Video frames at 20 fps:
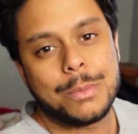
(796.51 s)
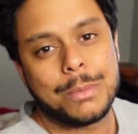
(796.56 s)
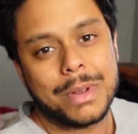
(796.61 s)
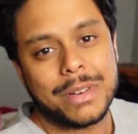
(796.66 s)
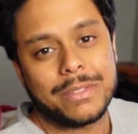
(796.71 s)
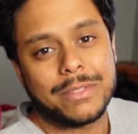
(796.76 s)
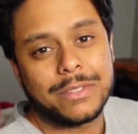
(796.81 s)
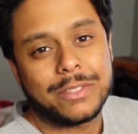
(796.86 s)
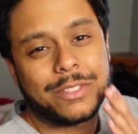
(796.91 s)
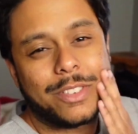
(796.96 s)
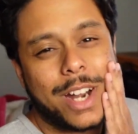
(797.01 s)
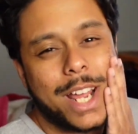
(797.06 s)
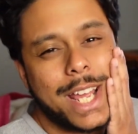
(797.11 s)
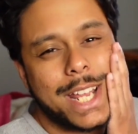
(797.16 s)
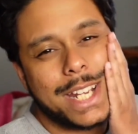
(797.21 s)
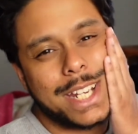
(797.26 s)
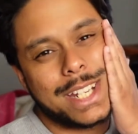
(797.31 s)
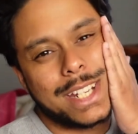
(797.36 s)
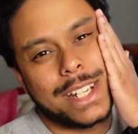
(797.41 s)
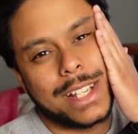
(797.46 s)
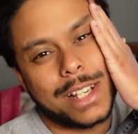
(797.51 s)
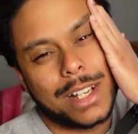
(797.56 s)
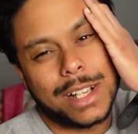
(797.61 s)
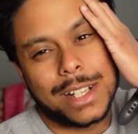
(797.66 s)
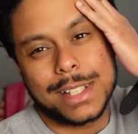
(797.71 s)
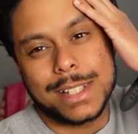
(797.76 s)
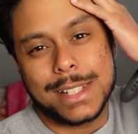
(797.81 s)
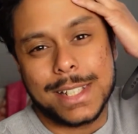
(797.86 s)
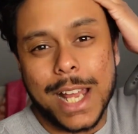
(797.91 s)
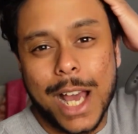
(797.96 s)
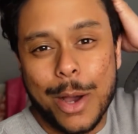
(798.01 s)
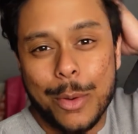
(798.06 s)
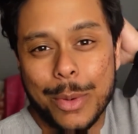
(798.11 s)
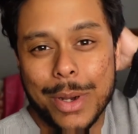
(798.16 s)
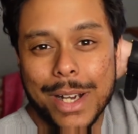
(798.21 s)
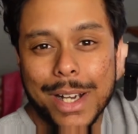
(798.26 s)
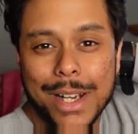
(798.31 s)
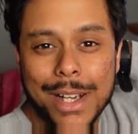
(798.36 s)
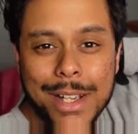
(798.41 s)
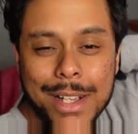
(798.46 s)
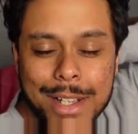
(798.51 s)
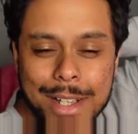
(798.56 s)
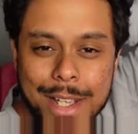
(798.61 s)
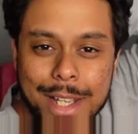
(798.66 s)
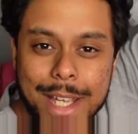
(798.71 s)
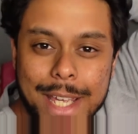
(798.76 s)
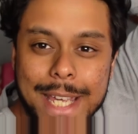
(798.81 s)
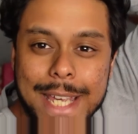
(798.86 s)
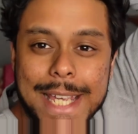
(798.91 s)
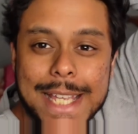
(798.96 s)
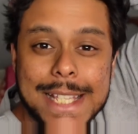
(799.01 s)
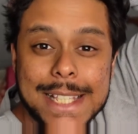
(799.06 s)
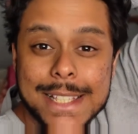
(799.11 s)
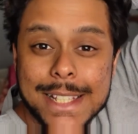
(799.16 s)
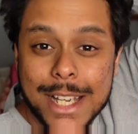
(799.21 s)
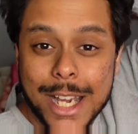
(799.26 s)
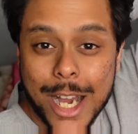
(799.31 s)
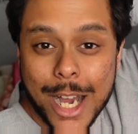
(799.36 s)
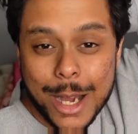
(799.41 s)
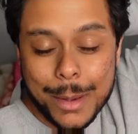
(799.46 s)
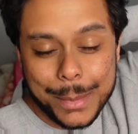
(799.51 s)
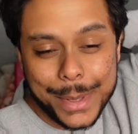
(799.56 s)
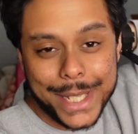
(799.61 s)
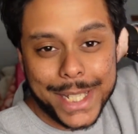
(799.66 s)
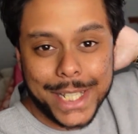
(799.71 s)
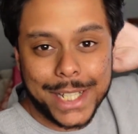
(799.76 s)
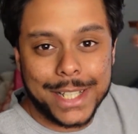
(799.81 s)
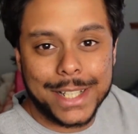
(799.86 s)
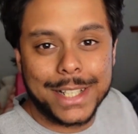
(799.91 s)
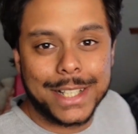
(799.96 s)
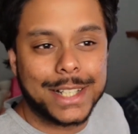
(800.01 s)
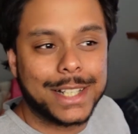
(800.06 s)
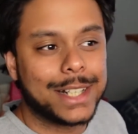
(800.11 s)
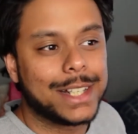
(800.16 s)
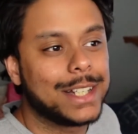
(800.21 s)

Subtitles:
My friend Astawa is coming